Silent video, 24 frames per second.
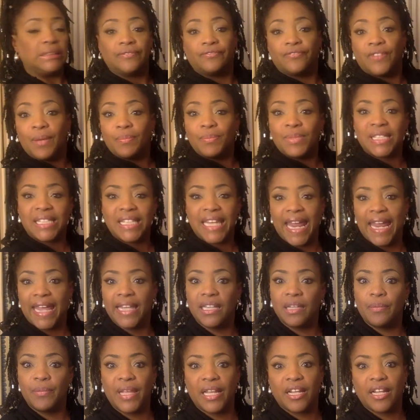I'm
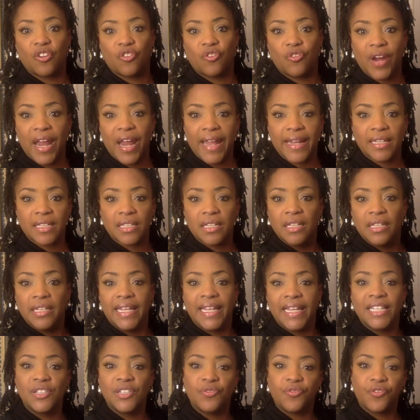saying it in quick.
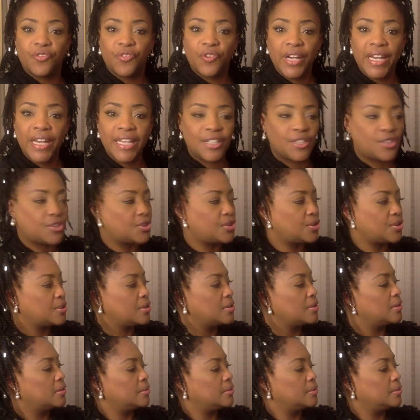It's French.